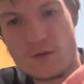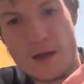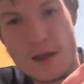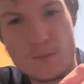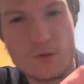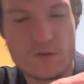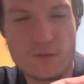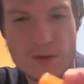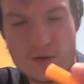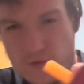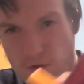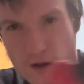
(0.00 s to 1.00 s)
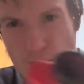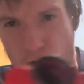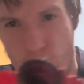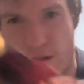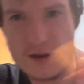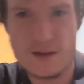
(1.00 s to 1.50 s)
able to be front
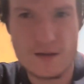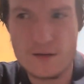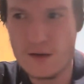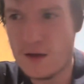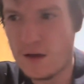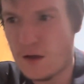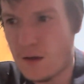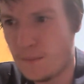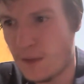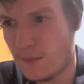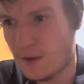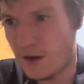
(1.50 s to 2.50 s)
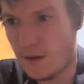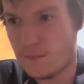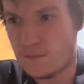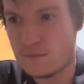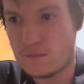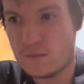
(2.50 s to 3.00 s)
loaded in. Maybe I'm